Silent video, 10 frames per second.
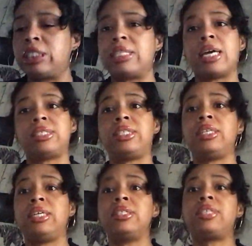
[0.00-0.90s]
These
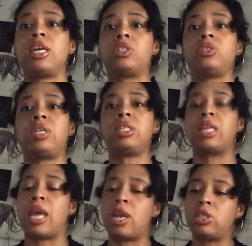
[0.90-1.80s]
STDs scared you, didn't
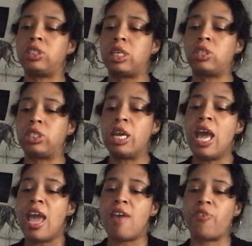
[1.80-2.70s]
they? Energy's energy.
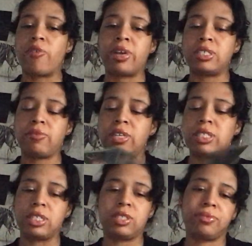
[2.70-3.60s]
If it
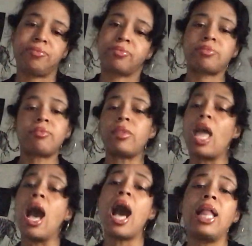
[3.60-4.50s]
resonates.
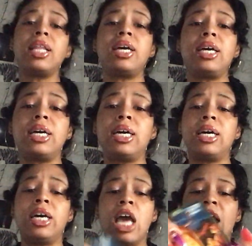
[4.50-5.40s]

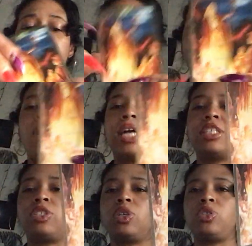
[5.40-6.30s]
Holla, King of
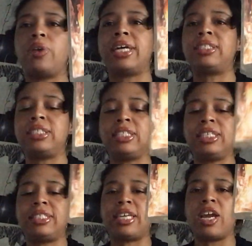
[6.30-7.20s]
Wands. I told you
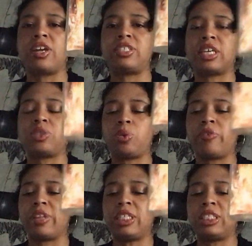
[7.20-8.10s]
STD scared, sexual
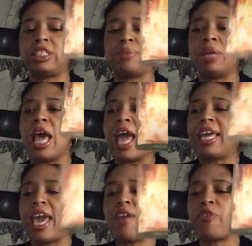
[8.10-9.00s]
relationships,
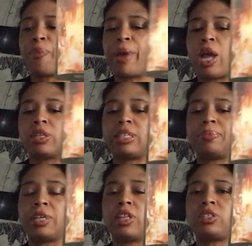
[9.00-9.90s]
gay for pay, all
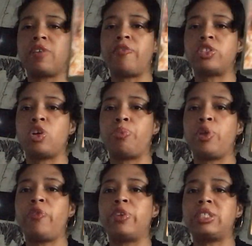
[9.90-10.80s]
types of other stuff. You're so
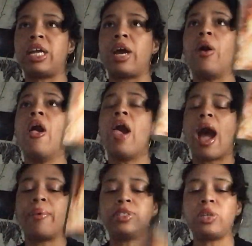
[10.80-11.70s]
beautiful inside out.
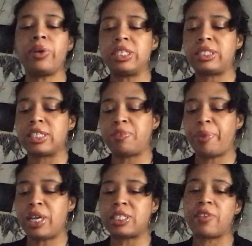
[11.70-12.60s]
I was so indecisive
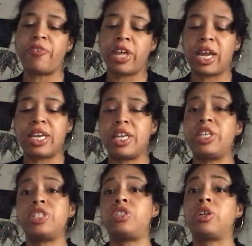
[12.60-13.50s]
because I feel like I didn't
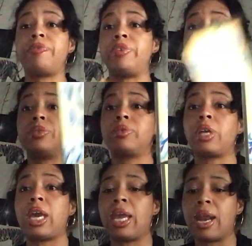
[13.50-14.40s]
deserve you.
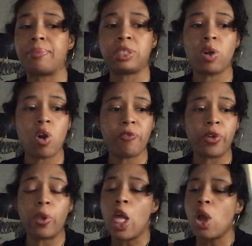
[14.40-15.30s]
Okay, and I'm so
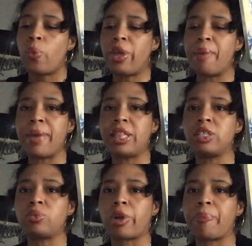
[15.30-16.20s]
hopeful we can make
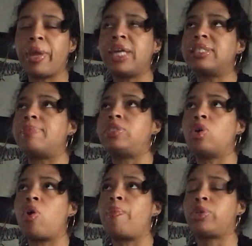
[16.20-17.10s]
this work because I'm
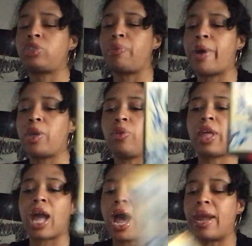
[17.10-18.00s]
so emotional about you.
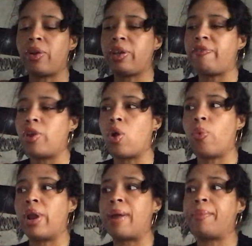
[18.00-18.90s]
Like, I don't even know
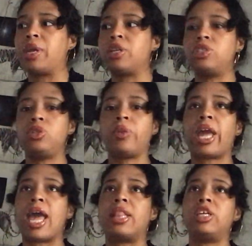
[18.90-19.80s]
what I'm gonna do.
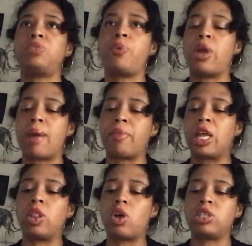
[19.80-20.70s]
Like, at this point, I'm
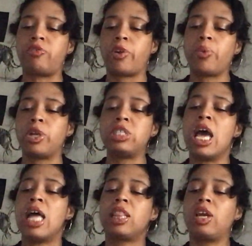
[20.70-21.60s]
like lost for words.
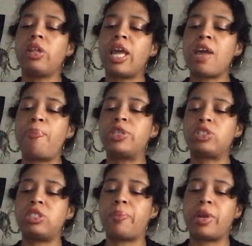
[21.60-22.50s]
Literally, I could
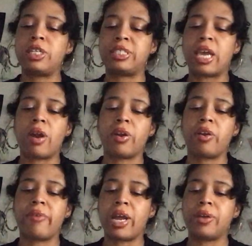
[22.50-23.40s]
picture somebody
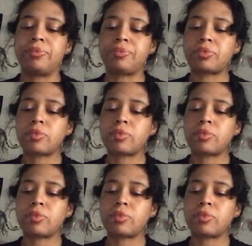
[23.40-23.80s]
scouring around.